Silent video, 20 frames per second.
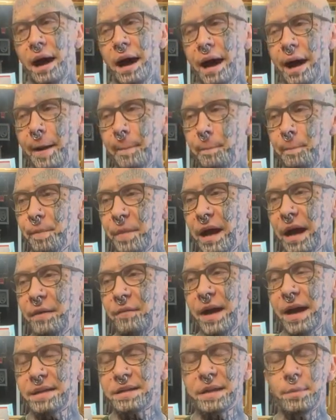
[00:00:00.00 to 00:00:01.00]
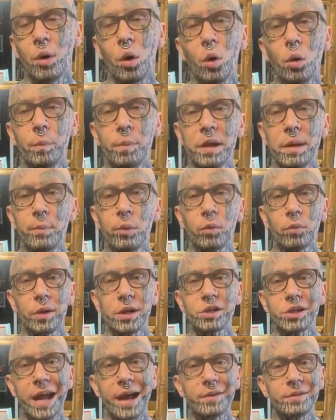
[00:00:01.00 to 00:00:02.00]
Um, I've had some old people
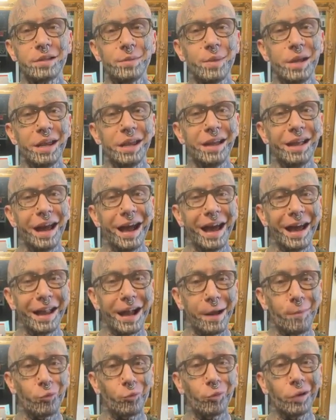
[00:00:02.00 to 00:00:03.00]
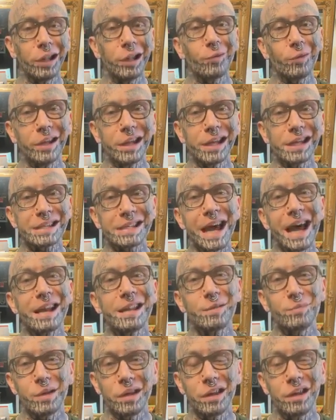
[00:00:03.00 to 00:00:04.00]
reach out to me, and I'm really, really
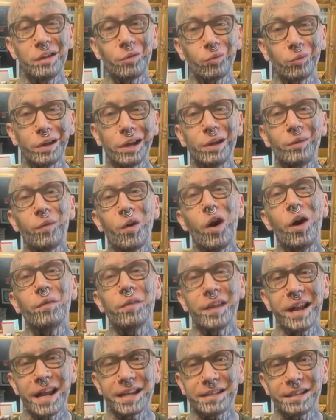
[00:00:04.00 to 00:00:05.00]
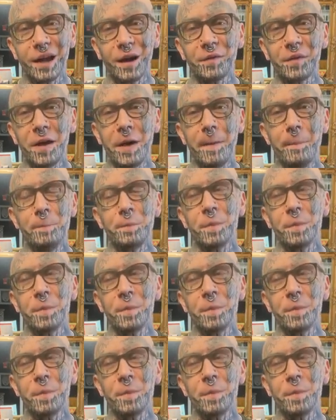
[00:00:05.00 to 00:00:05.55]
excited to be re-involved in that stuff.